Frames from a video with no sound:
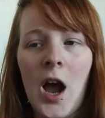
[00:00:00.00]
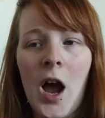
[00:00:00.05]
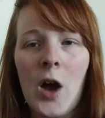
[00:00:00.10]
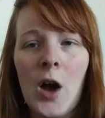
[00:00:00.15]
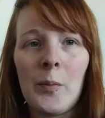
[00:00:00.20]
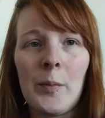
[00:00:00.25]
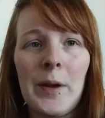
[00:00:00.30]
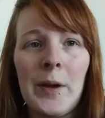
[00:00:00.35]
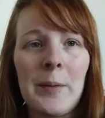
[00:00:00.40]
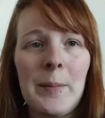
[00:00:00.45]

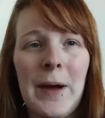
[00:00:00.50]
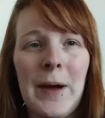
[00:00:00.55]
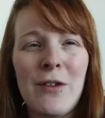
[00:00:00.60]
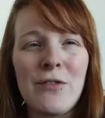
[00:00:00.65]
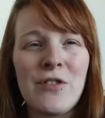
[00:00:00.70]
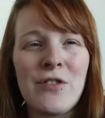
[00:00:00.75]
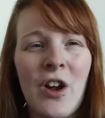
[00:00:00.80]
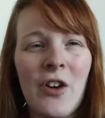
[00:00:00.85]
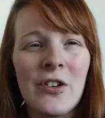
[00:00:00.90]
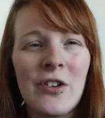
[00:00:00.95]
I'll be
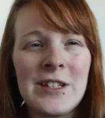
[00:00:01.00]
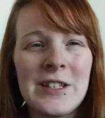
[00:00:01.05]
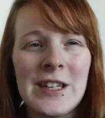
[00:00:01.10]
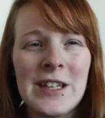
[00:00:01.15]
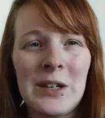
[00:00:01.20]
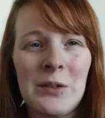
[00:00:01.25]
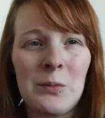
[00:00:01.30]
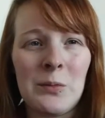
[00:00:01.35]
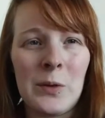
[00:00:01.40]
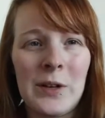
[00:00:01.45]
about
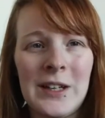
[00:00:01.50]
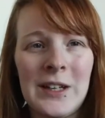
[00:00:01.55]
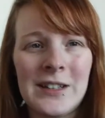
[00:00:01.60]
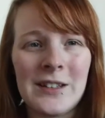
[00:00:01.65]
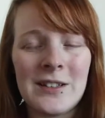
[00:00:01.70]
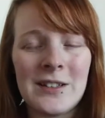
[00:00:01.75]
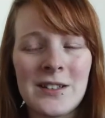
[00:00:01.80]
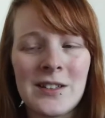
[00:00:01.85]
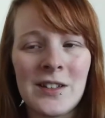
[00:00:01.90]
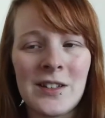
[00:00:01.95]
19
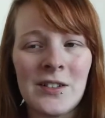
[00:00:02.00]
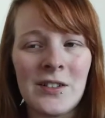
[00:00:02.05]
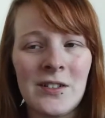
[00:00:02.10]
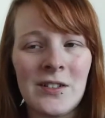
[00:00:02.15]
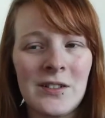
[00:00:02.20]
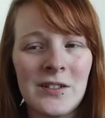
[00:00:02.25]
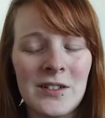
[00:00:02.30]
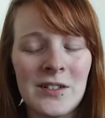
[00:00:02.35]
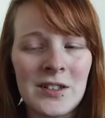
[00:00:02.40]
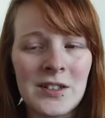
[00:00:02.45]
weeks
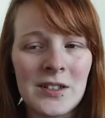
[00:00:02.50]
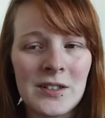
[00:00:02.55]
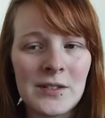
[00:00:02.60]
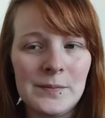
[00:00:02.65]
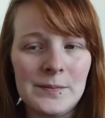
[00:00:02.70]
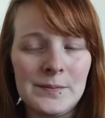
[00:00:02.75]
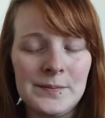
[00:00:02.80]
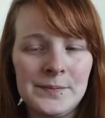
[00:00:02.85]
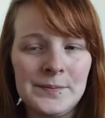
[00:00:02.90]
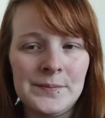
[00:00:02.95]
and
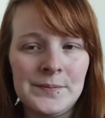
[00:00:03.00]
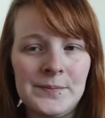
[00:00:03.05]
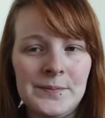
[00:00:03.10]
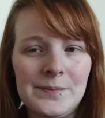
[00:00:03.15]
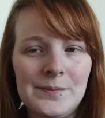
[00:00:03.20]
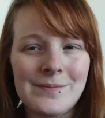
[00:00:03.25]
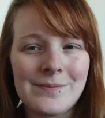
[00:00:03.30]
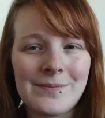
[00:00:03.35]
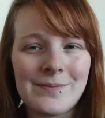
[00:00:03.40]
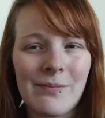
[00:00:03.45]

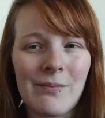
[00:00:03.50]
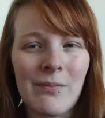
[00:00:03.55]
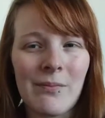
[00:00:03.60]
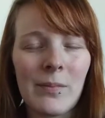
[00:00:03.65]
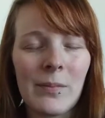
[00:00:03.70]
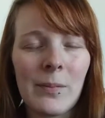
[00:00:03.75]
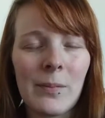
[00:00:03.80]
5